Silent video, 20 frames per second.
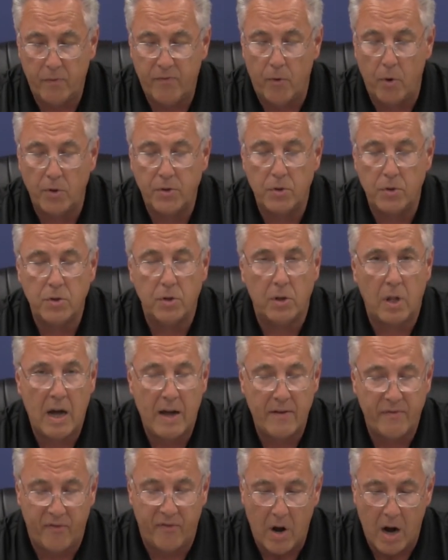4th of
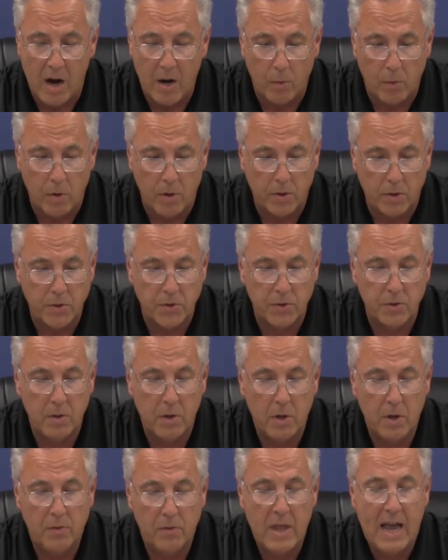July fireworks,
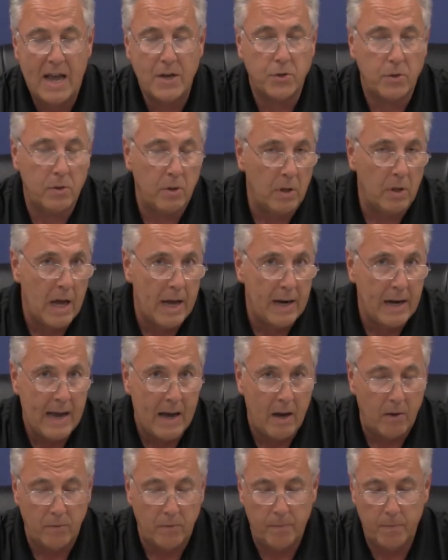National Light
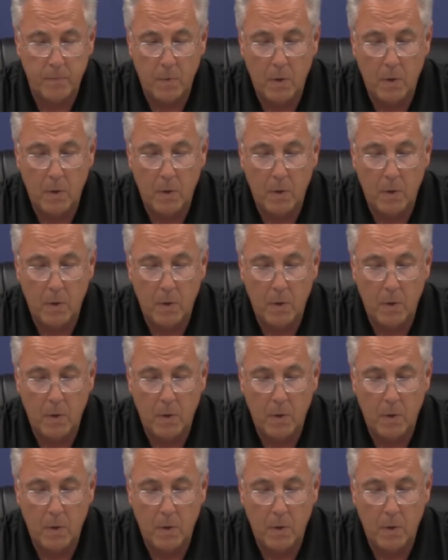Out,